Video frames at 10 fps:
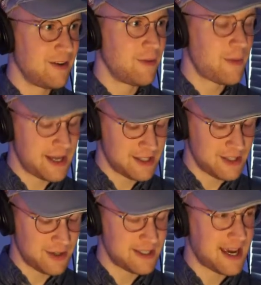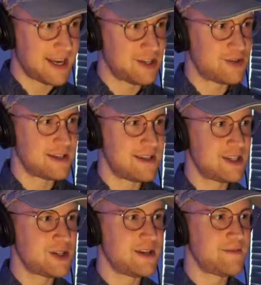we can do is add a
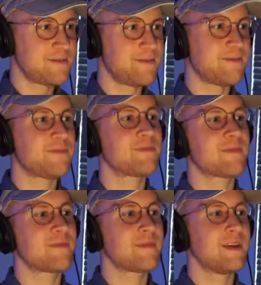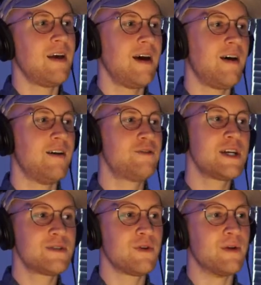transition of
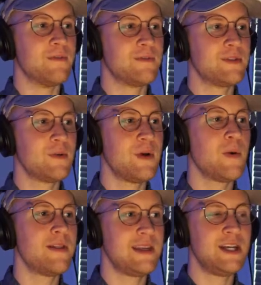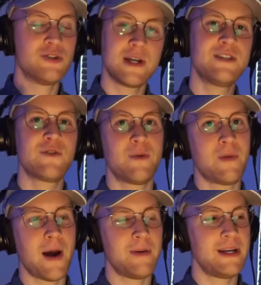transform. So we want the transform
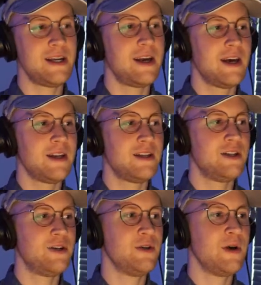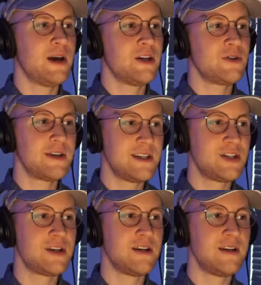property to
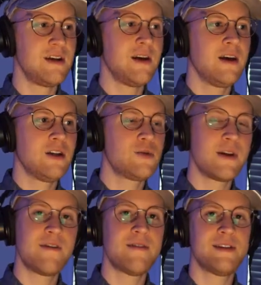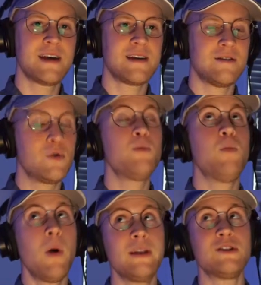transition 25 seconds,
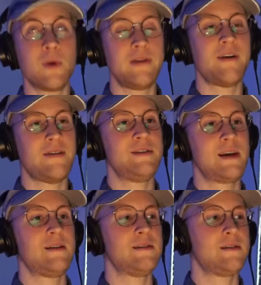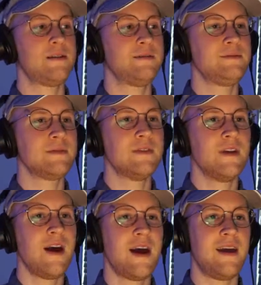0.25 seconds.
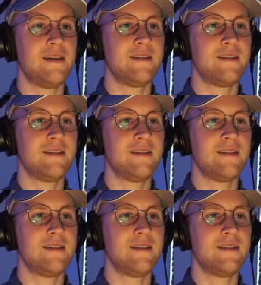All right.